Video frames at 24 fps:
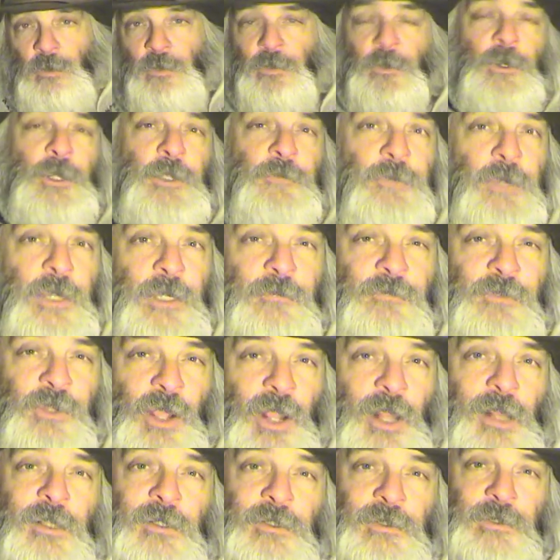
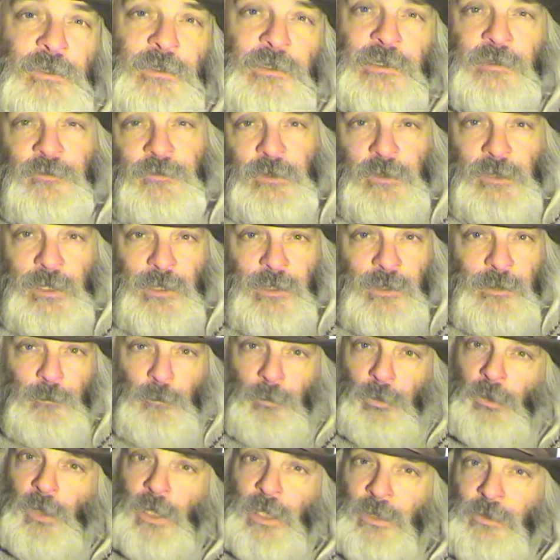$35 if you get
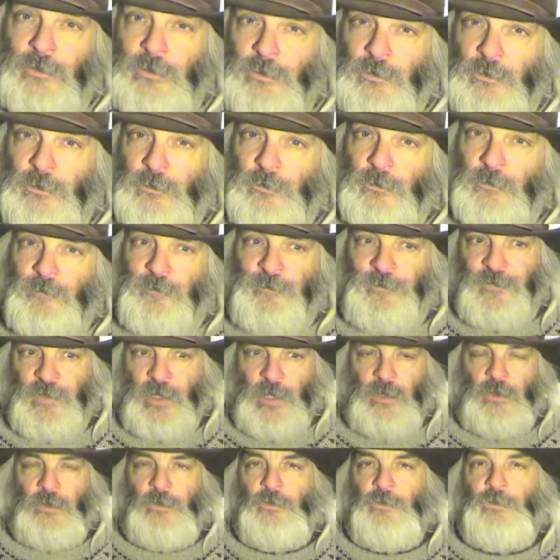it brand new.
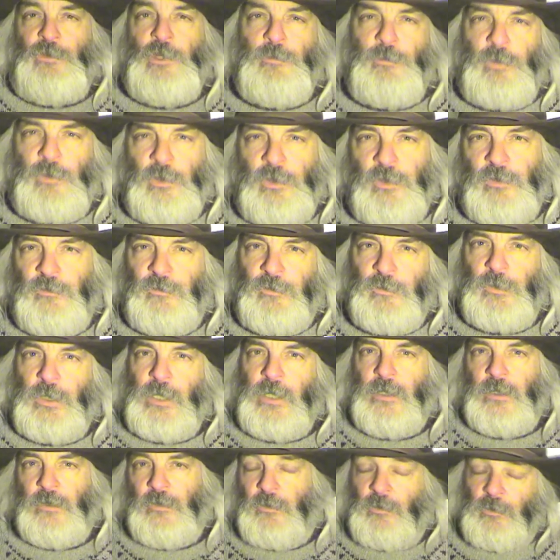Cheaper if you
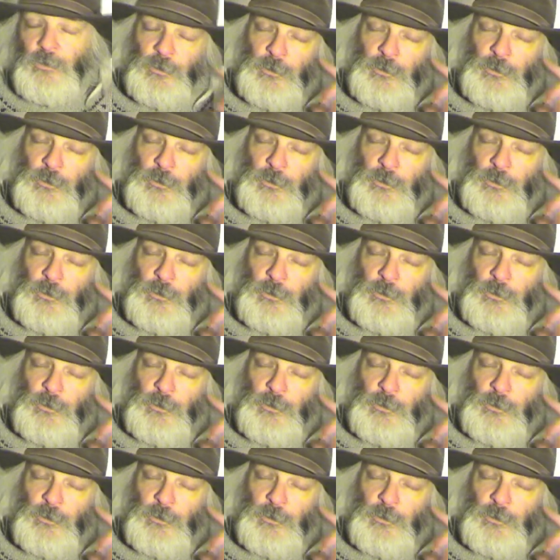get it